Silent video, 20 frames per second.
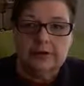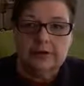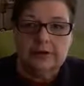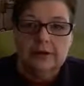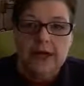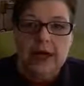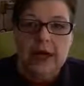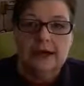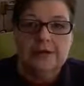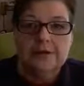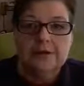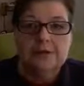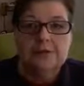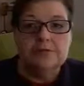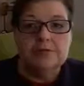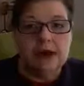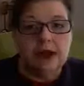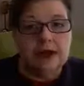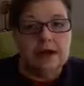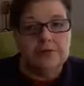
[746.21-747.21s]
Have you
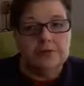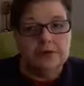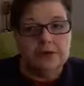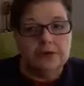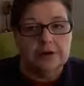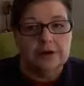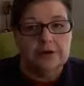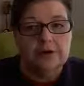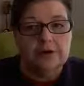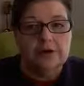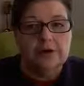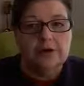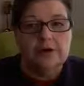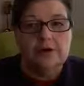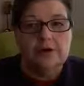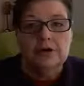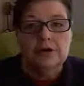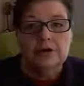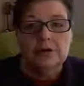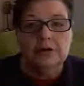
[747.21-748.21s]
ever
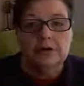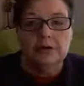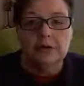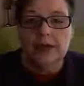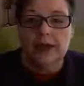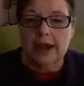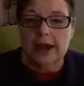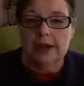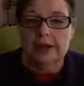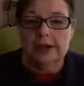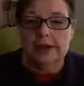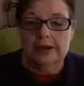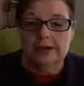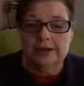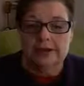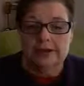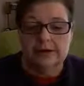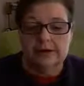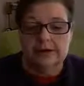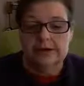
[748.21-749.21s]

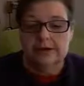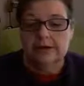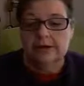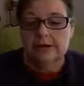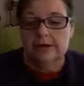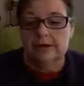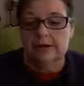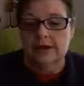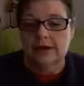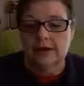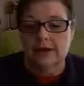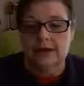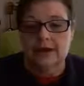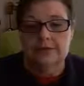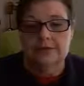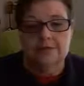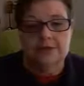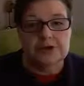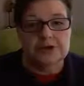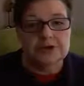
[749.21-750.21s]
created a
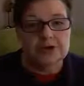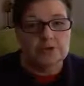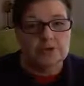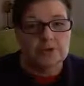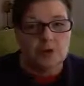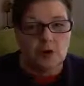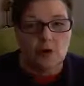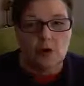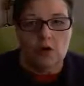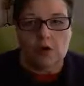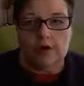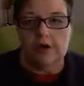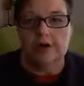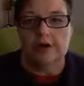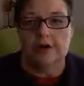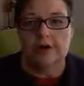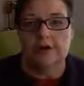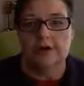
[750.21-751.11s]
vision board?